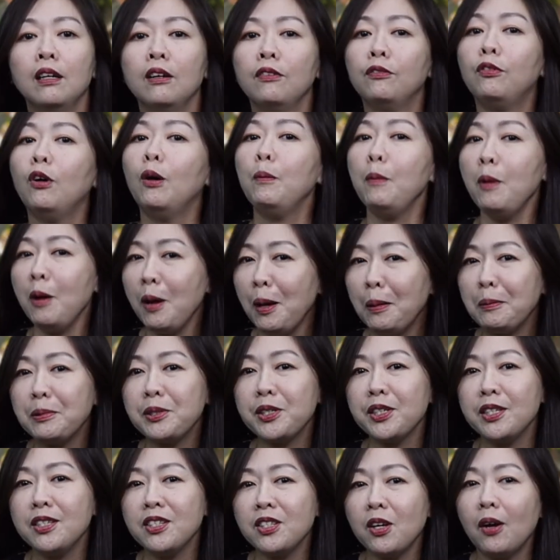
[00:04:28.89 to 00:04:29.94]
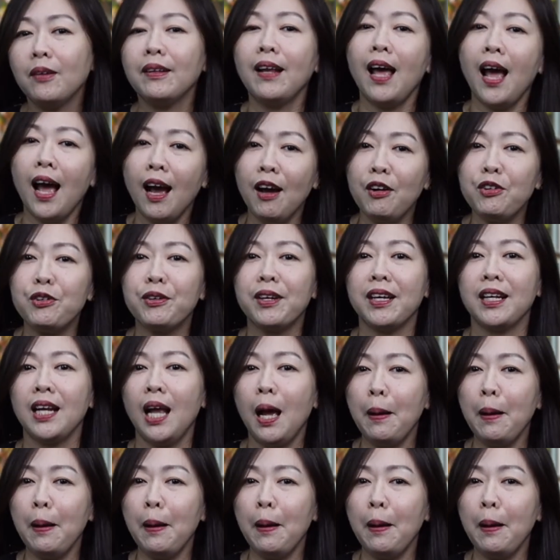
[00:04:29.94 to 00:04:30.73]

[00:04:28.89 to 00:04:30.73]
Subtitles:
For more options on how you can